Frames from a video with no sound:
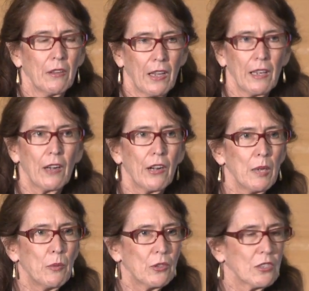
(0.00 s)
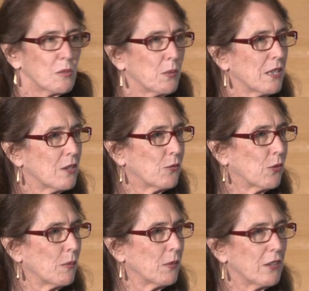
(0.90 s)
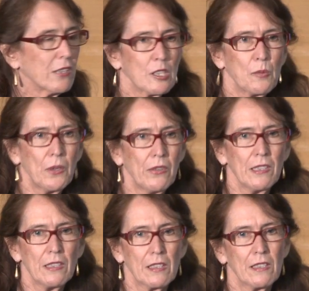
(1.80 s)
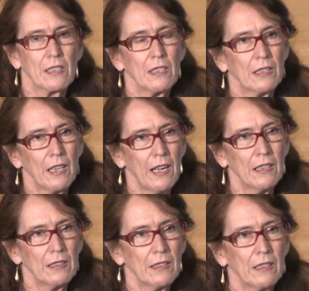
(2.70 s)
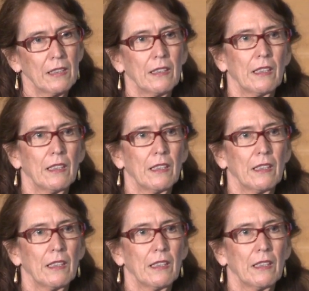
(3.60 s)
They are able to speak from their experiences in Canada,